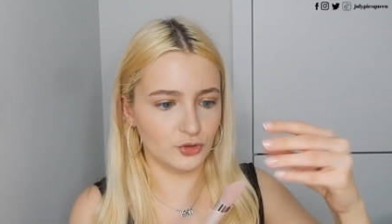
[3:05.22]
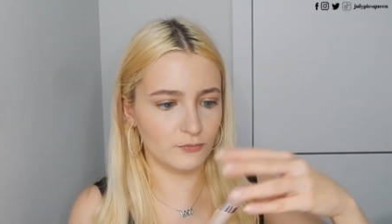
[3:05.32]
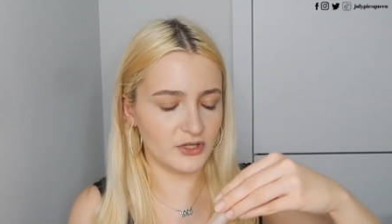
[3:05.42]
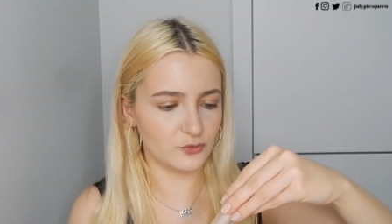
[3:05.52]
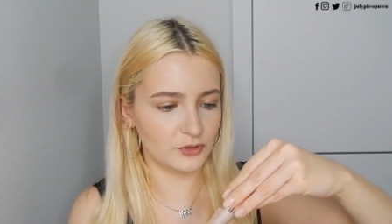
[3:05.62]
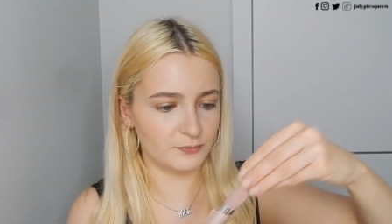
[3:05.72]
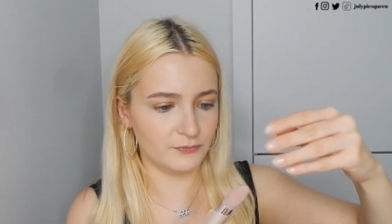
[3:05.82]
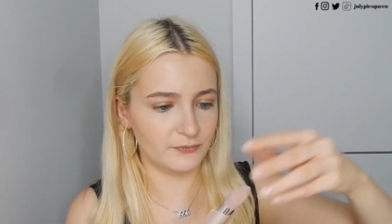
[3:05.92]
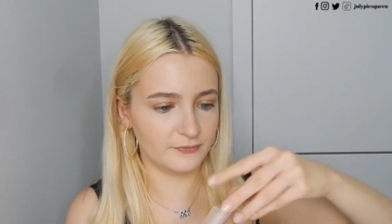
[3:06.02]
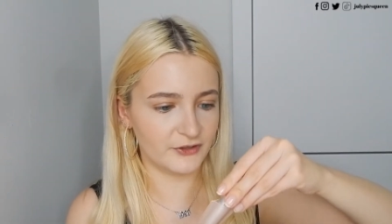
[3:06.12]
don't mess with
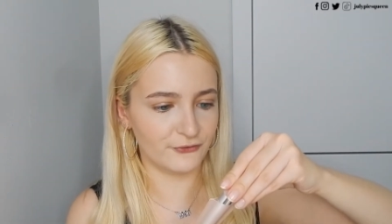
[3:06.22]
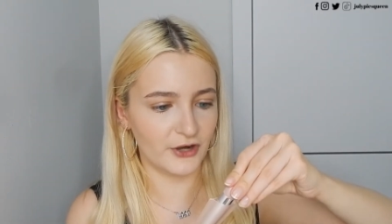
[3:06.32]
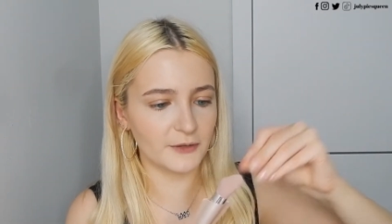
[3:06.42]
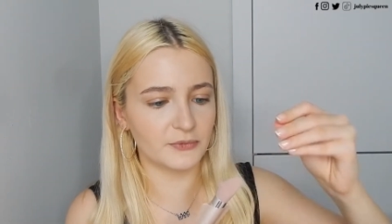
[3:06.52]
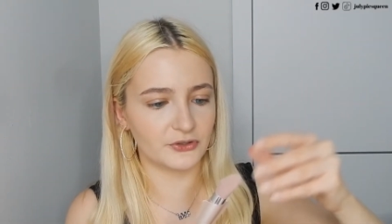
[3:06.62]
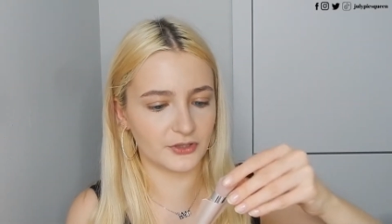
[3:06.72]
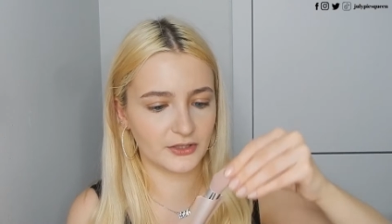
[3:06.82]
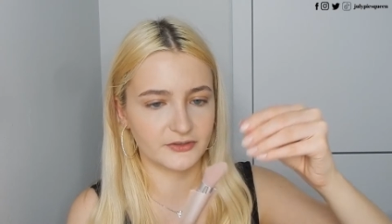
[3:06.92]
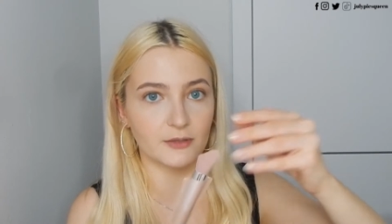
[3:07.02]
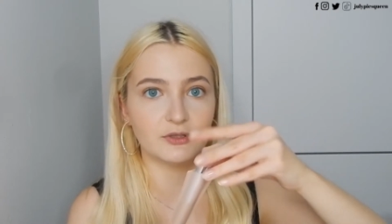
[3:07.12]
the fibers,
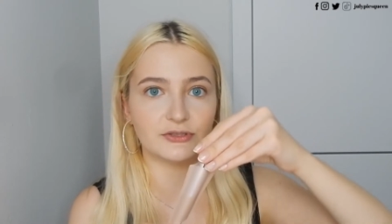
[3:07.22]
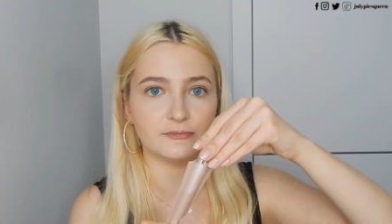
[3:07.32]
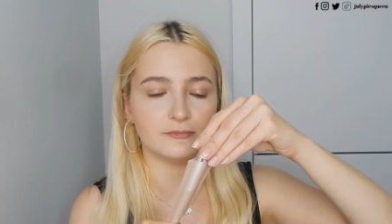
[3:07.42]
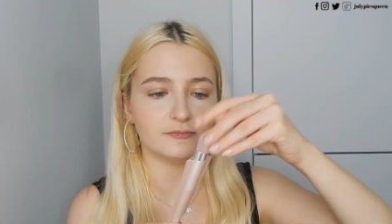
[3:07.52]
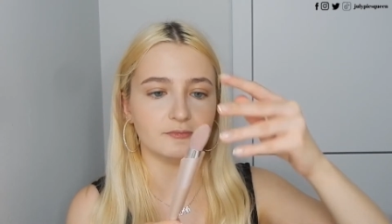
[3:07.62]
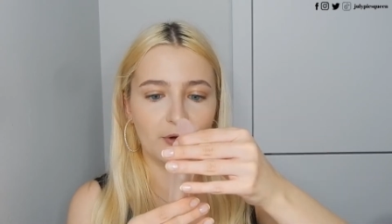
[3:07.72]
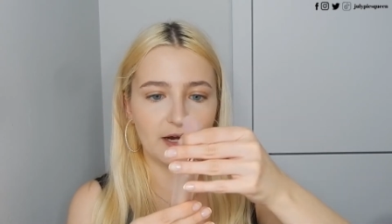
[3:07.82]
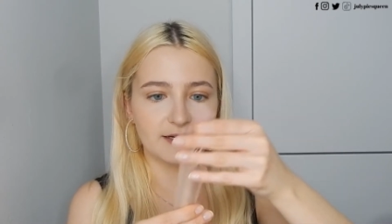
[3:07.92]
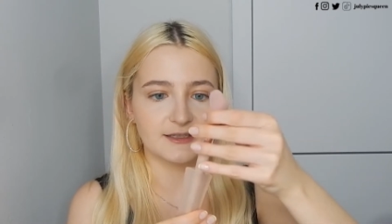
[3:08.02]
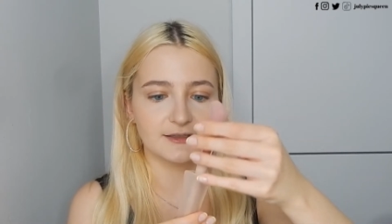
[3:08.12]
God damn it!
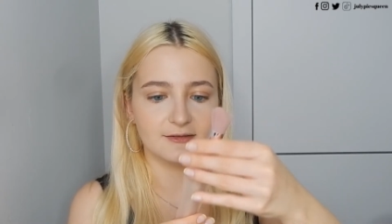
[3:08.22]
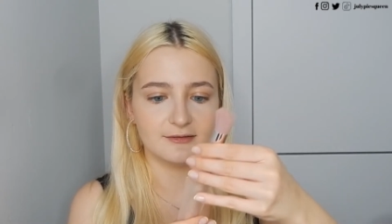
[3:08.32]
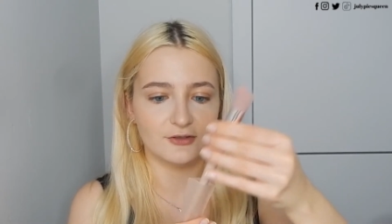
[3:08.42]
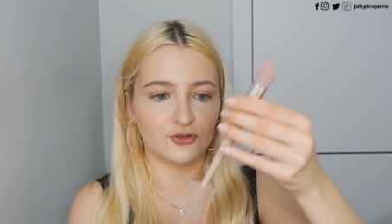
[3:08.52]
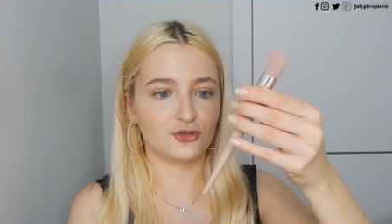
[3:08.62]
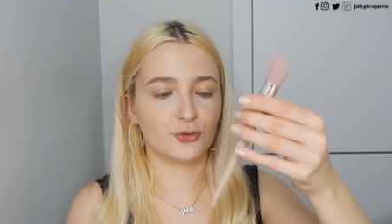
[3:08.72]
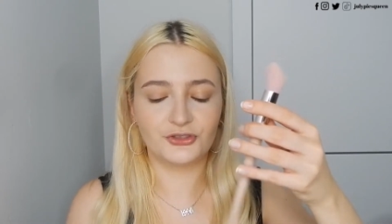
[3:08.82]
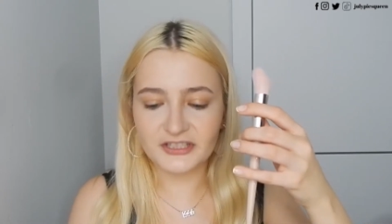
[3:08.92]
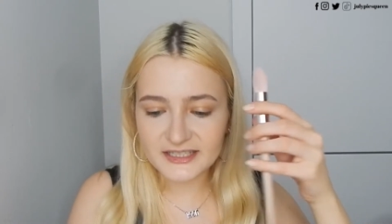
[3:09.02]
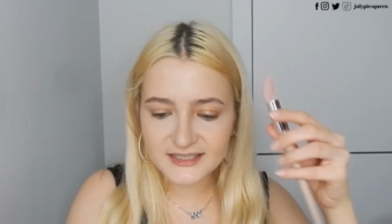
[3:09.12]
Right, so
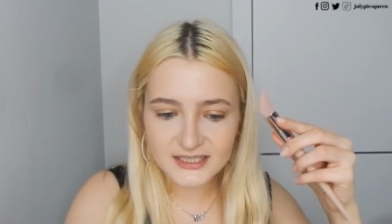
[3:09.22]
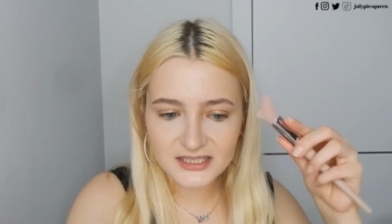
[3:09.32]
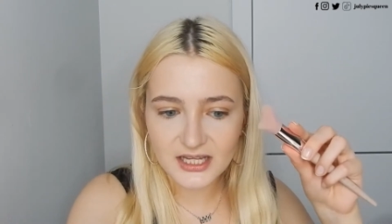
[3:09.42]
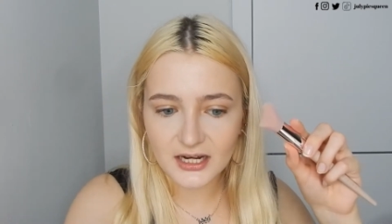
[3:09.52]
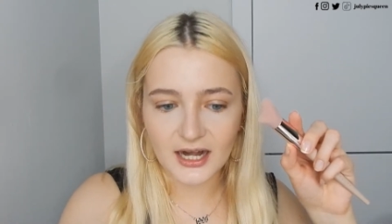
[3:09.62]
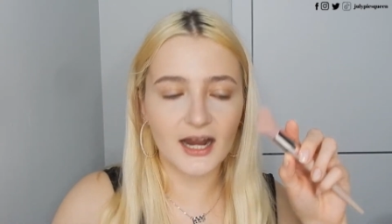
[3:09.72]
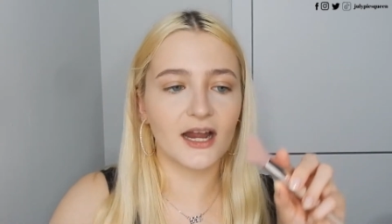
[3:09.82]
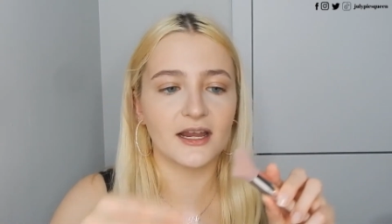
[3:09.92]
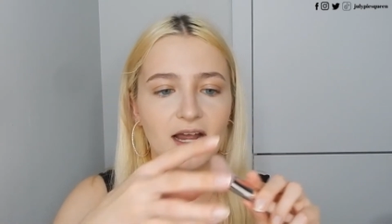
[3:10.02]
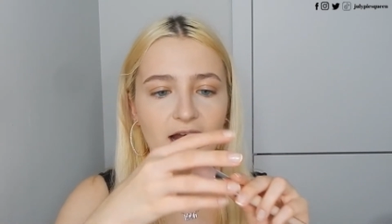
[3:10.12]
this is the
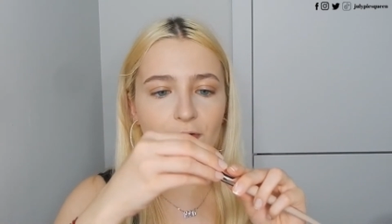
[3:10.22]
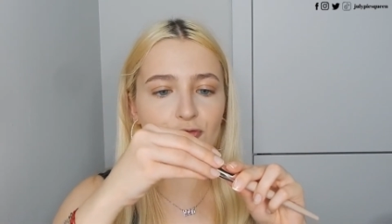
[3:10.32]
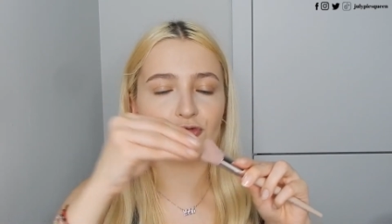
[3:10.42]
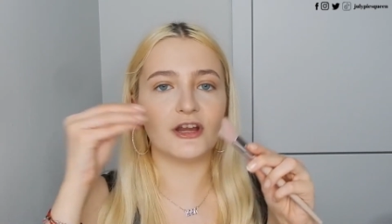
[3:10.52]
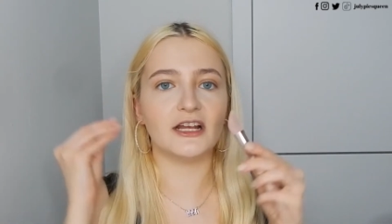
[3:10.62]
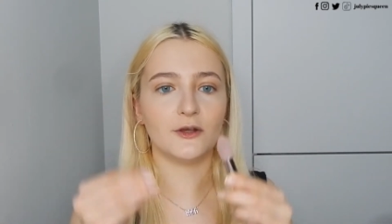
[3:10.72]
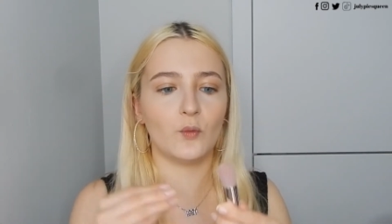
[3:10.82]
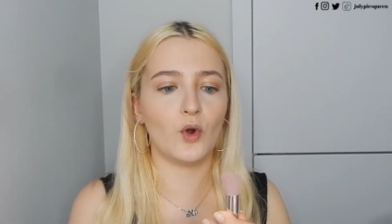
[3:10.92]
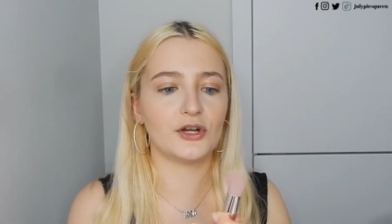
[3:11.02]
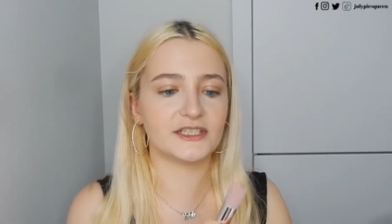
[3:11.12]
guy I really
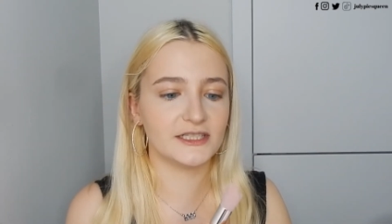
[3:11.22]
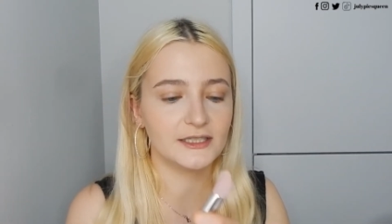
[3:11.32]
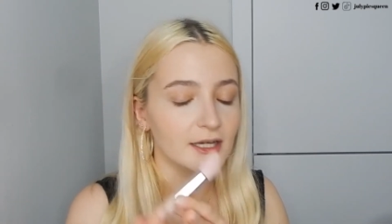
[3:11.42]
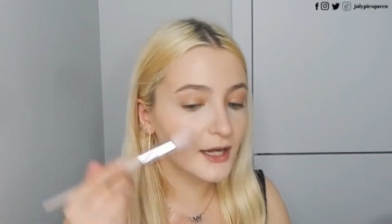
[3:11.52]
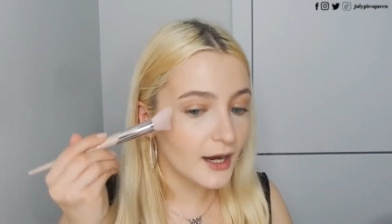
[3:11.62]
wanted.